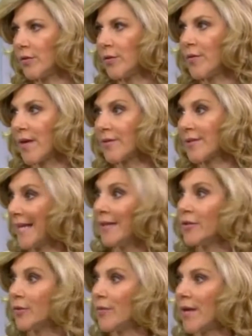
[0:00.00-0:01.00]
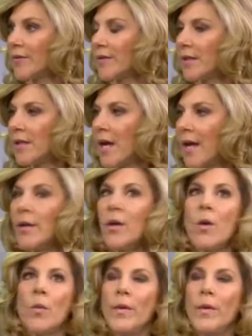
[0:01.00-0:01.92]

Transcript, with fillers: 2008, 2009, mm -hmm.